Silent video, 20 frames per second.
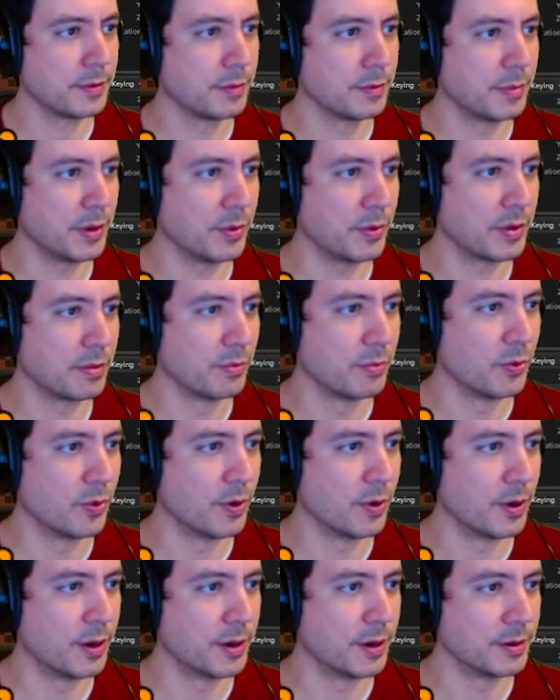but with
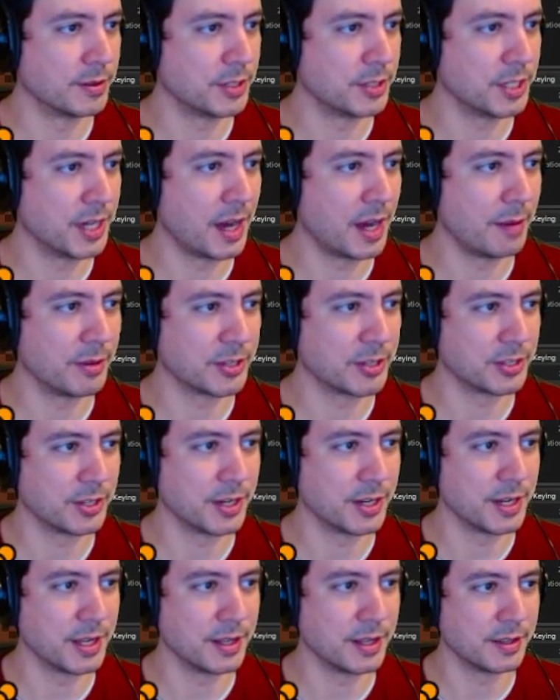more
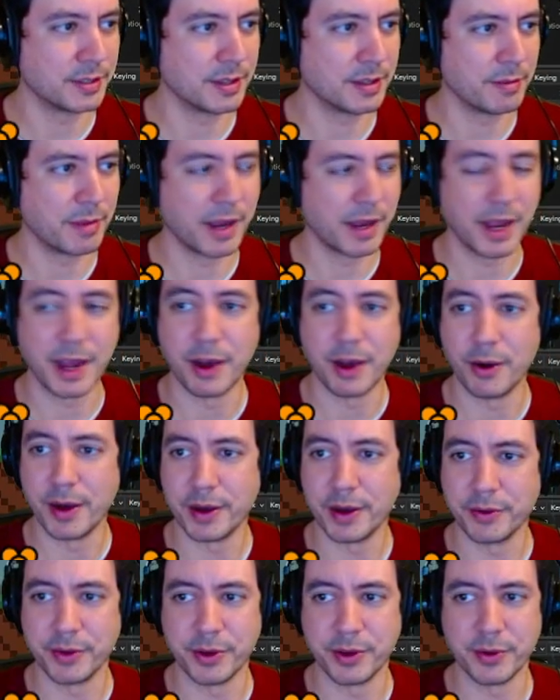geometry somehow. I
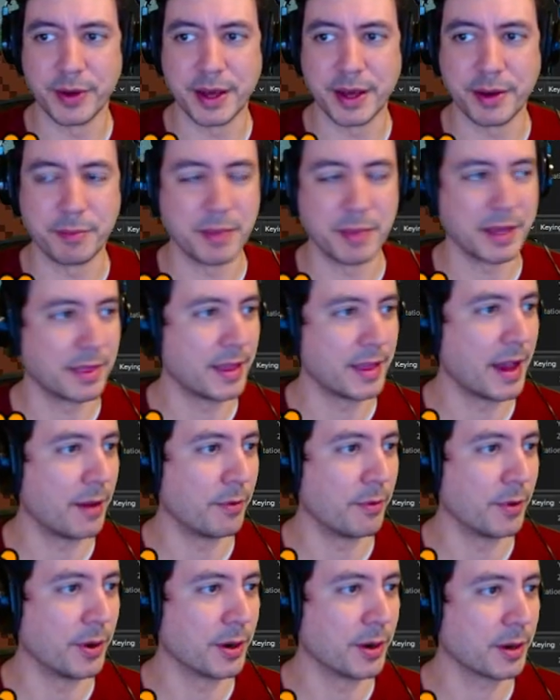don't know how to make
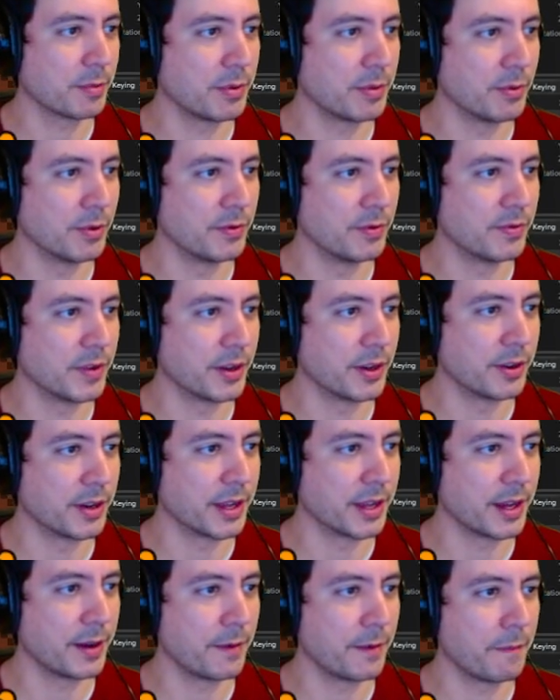that work, but we'll figure it
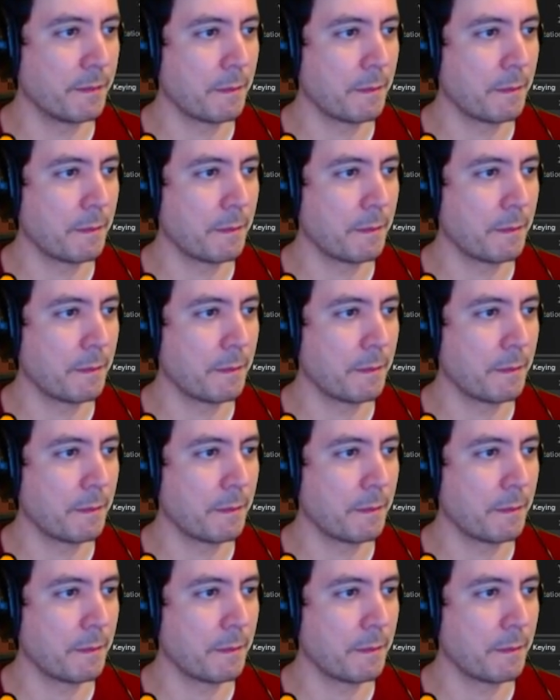out.